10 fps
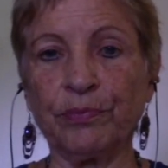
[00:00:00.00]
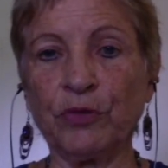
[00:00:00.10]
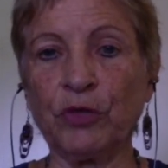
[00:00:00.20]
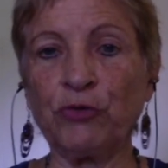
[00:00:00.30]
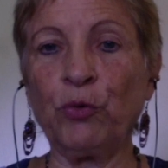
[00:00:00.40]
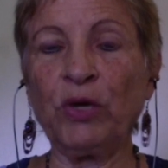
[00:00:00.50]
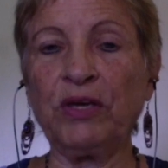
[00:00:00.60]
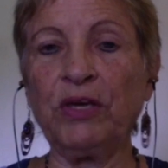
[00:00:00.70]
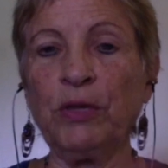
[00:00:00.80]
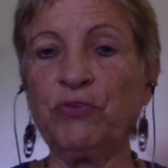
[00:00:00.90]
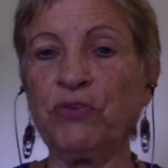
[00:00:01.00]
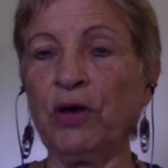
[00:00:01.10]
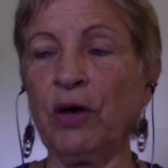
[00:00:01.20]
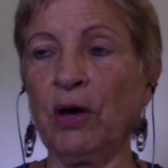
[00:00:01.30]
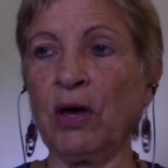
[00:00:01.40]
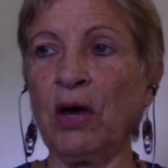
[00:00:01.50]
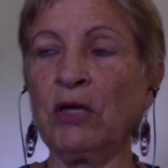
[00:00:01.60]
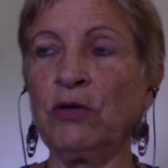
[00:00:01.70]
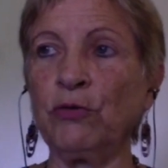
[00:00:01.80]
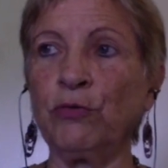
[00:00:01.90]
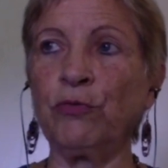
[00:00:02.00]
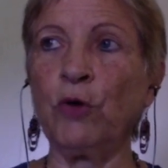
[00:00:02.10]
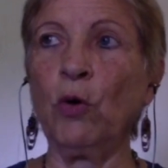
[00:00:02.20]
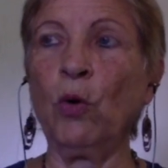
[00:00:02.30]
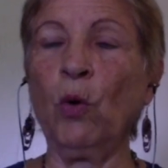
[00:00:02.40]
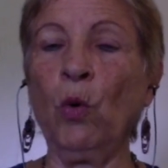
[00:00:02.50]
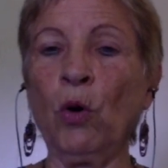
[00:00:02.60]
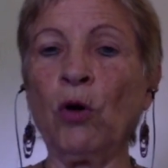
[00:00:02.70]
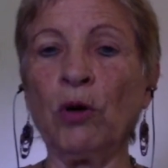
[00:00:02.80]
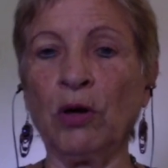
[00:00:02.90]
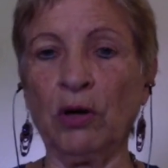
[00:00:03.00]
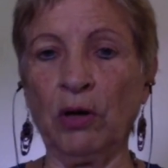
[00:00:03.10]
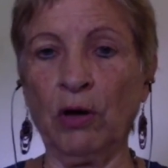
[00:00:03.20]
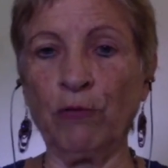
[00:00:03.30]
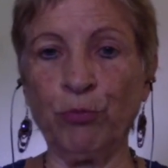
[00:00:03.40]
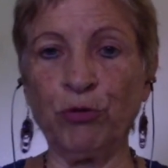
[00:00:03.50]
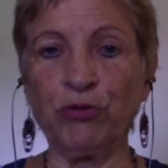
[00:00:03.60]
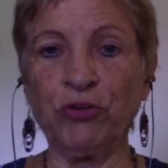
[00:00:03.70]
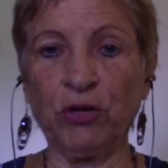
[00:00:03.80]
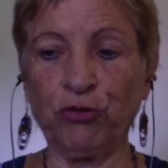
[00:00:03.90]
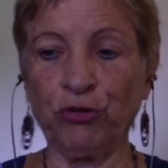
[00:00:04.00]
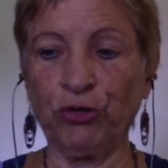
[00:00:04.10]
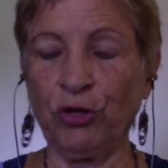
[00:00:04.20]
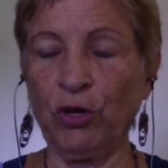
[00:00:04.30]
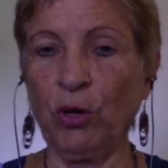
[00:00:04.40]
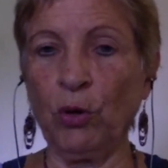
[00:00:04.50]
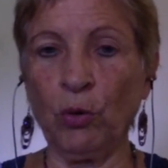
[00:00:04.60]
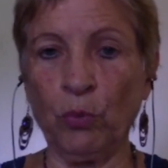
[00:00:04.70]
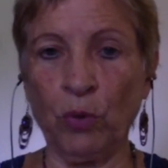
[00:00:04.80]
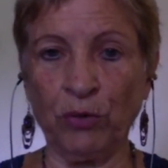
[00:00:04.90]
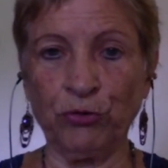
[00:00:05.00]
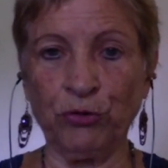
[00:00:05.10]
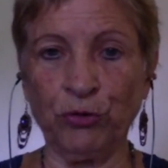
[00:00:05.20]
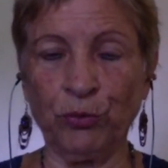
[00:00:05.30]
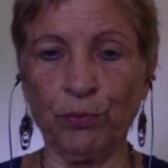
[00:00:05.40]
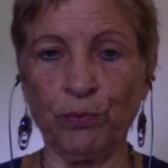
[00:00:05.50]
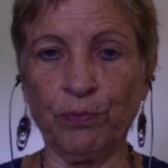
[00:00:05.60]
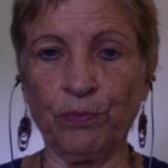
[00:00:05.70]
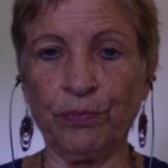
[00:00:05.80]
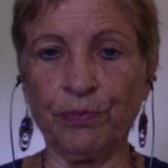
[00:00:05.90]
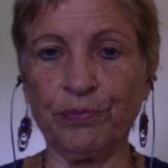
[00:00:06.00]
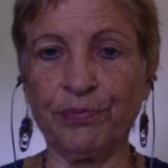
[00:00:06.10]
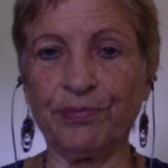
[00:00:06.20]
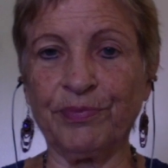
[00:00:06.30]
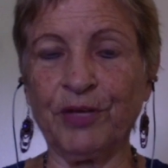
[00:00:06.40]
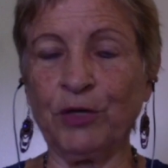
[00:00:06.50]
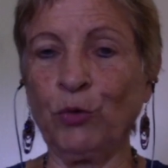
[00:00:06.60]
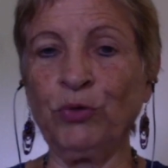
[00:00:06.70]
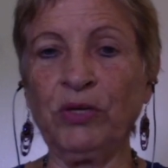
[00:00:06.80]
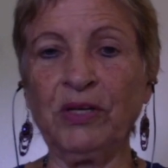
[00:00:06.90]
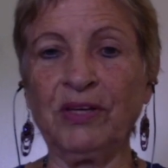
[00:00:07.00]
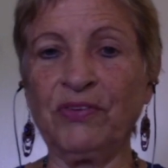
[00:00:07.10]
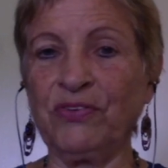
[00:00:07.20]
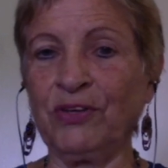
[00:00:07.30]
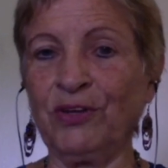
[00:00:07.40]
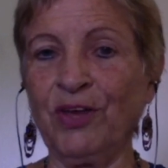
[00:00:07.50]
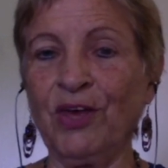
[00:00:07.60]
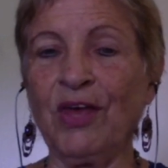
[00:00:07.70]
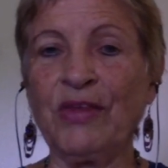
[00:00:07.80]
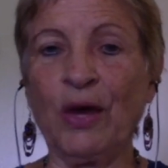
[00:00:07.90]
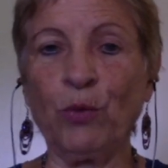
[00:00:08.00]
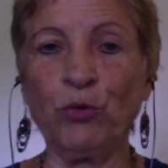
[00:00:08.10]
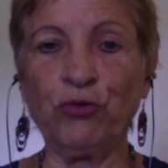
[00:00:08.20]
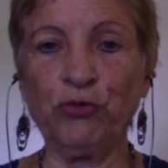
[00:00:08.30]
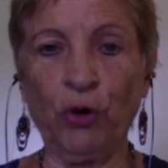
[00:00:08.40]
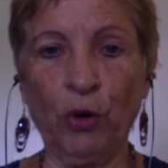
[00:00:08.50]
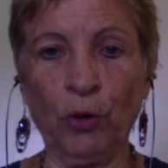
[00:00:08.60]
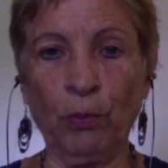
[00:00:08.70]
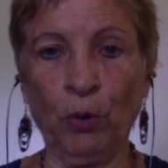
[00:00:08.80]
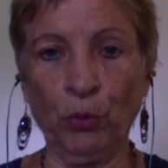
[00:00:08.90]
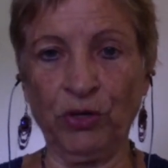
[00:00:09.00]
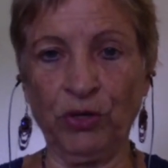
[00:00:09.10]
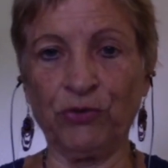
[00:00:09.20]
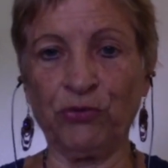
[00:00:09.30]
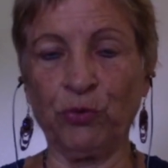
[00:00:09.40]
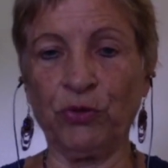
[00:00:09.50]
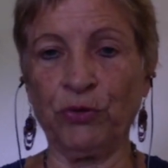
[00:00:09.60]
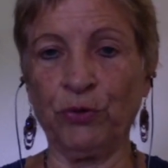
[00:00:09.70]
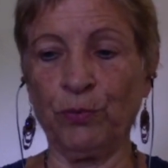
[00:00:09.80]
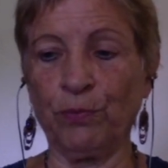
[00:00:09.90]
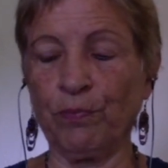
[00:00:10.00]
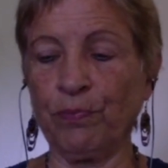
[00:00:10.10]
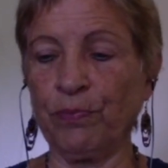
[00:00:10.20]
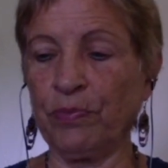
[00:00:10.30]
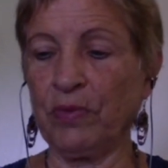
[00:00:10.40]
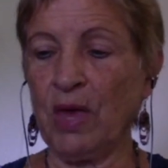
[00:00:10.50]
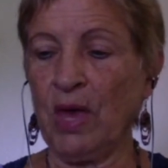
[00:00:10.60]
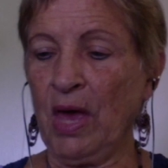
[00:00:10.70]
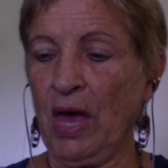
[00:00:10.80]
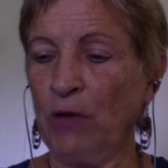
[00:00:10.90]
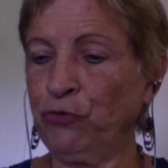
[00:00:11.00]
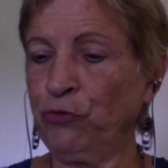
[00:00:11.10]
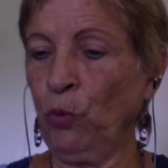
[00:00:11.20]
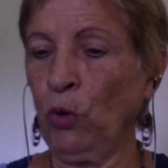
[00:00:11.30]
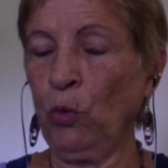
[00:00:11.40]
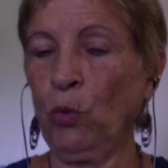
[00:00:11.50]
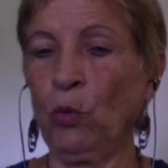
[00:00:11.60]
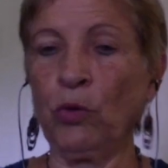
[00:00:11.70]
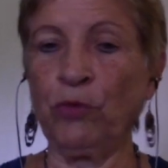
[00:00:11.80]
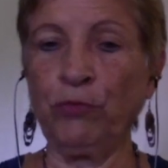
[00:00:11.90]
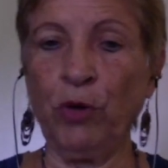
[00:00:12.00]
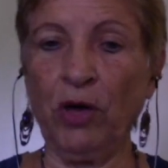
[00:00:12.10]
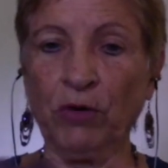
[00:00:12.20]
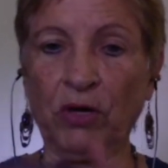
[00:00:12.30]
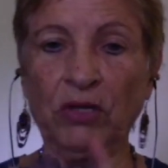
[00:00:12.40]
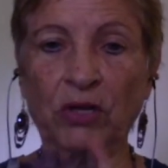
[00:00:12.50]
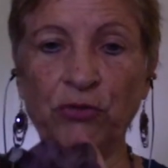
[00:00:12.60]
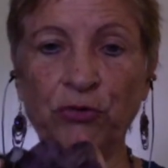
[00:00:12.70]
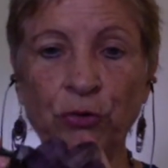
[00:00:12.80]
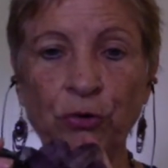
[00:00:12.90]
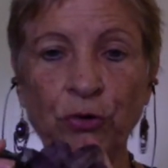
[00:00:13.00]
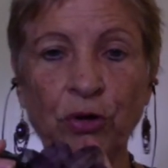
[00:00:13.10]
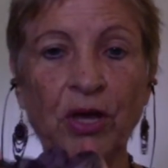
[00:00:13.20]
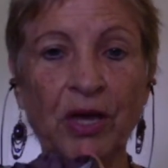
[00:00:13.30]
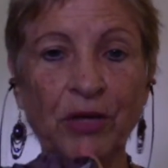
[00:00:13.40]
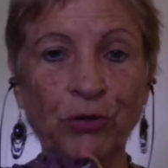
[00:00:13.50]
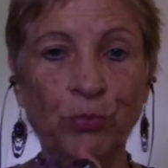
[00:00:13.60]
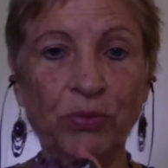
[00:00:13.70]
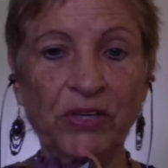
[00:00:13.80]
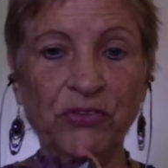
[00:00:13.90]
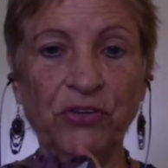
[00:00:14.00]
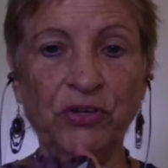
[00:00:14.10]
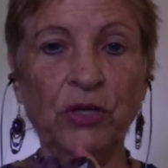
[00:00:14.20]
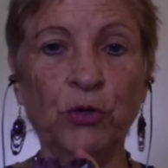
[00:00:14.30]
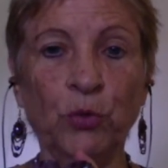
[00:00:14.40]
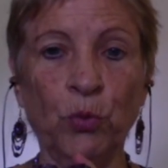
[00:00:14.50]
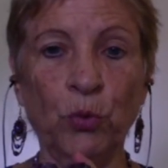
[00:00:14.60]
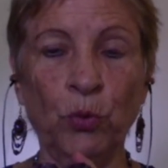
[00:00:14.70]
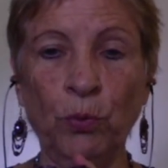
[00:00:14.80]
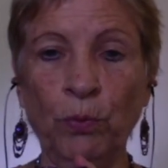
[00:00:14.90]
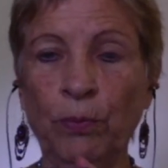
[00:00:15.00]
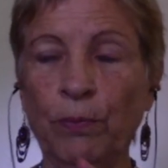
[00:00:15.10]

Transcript: So it keeps a kind of aura of protection around you. It only lets in that which is harmonious with you. And so if you have a cluster and you place it in a room,